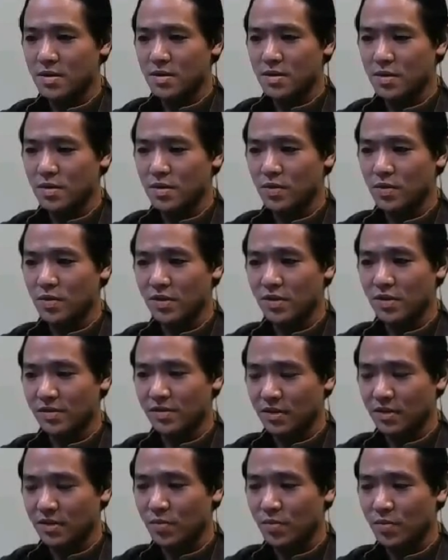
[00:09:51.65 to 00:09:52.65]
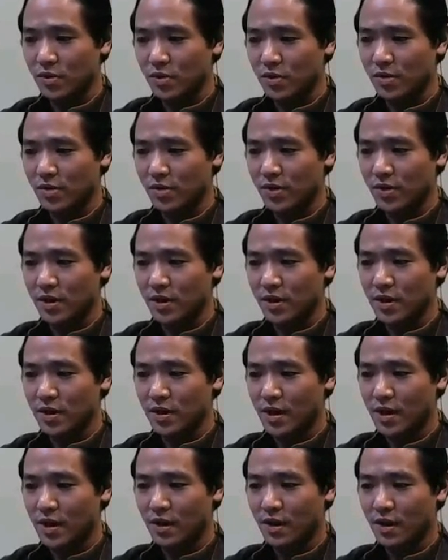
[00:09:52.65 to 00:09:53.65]
So this book currently
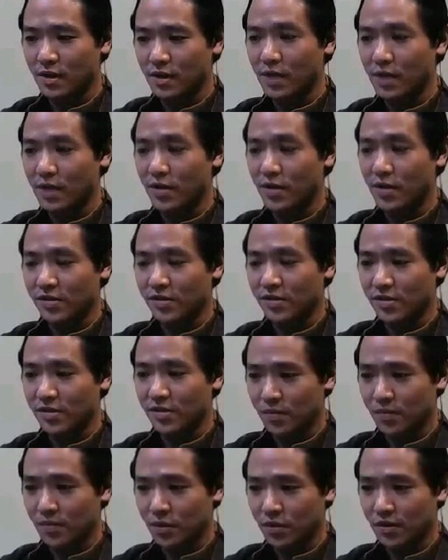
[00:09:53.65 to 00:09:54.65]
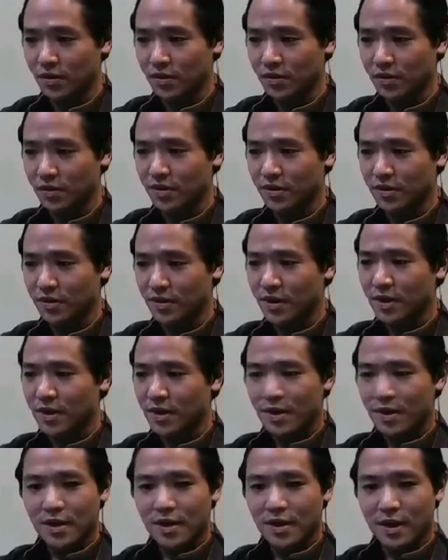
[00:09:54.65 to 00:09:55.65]
now has 6 books,
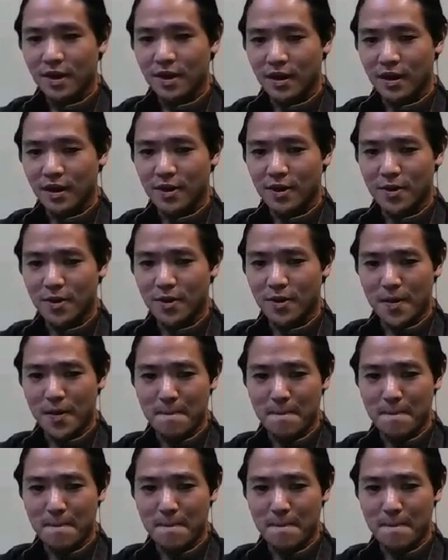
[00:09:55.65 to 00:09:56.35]
and